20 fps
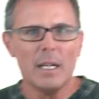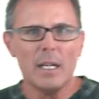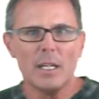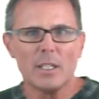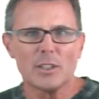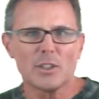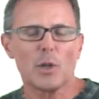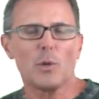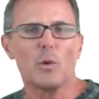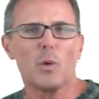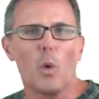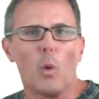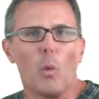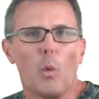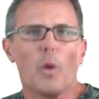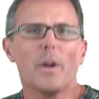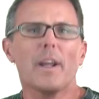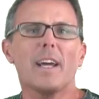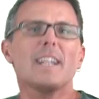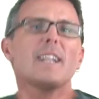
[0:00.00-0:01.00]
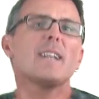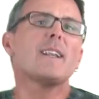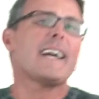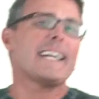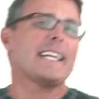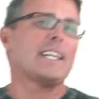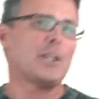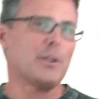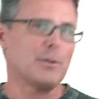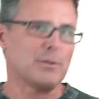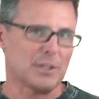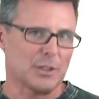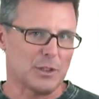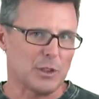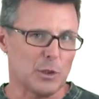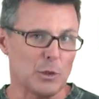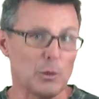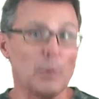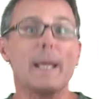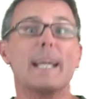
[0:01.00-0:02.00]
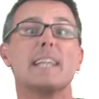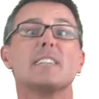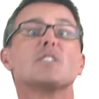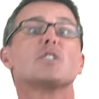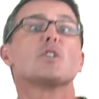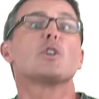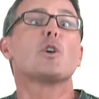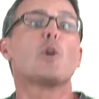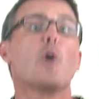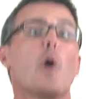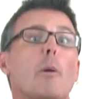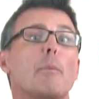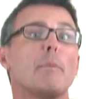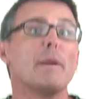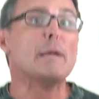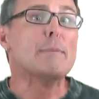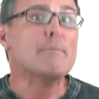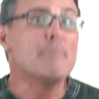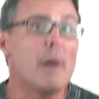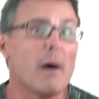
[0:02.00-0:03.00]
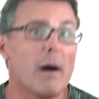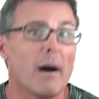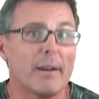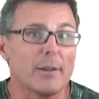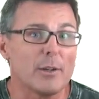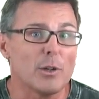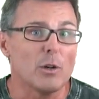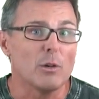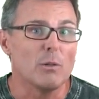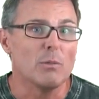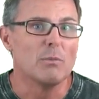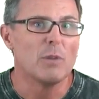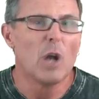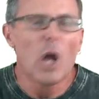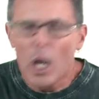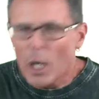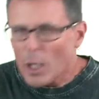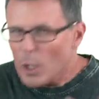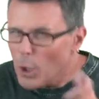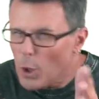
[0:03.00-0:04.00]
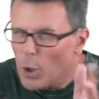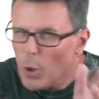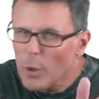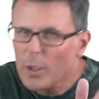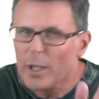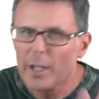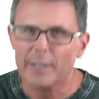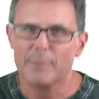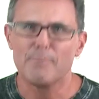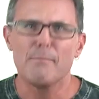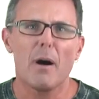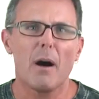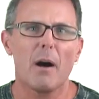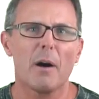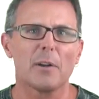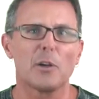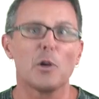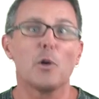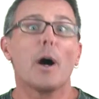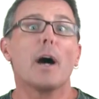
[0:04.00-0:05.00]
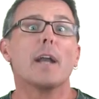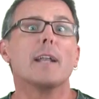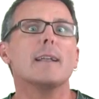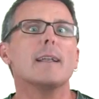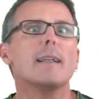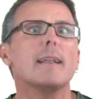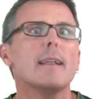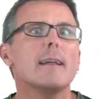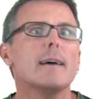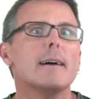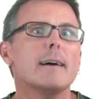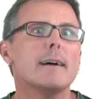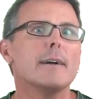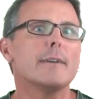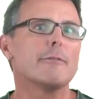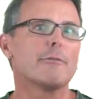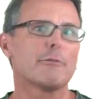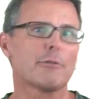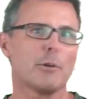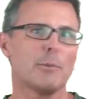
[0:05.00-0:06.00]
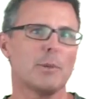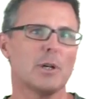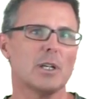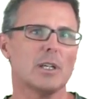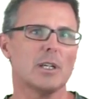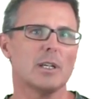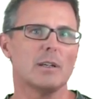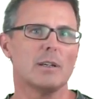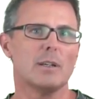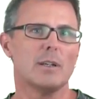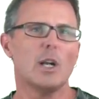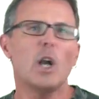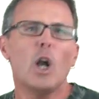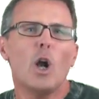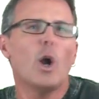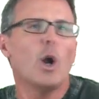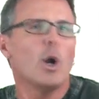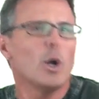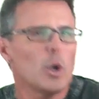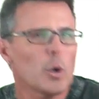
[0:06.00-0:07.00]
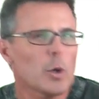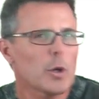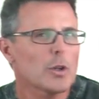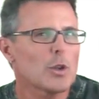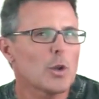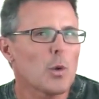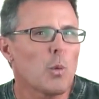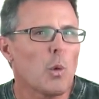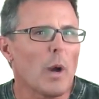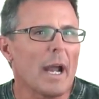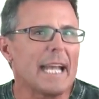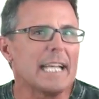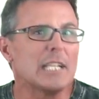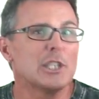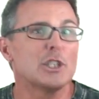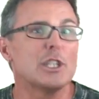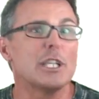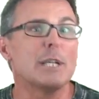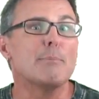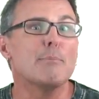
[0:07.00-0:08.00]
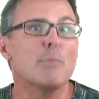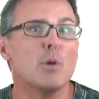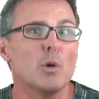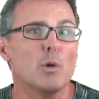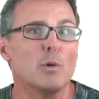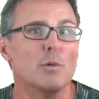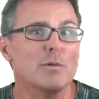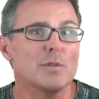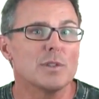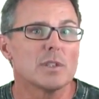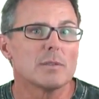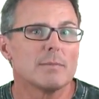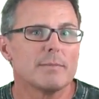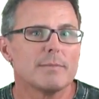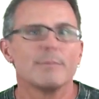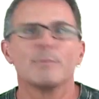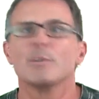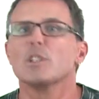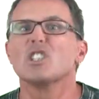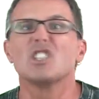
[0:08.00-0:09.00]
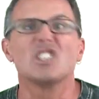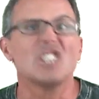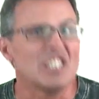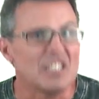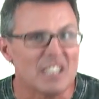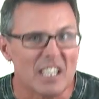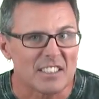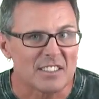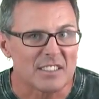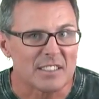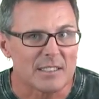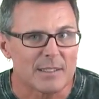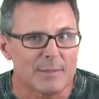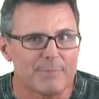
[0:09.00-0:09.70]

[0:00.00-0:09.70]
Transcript: So what I'd like you to do is to copy Margot. Look at Margot and learn from her. Look at the way she moves. She doesn't.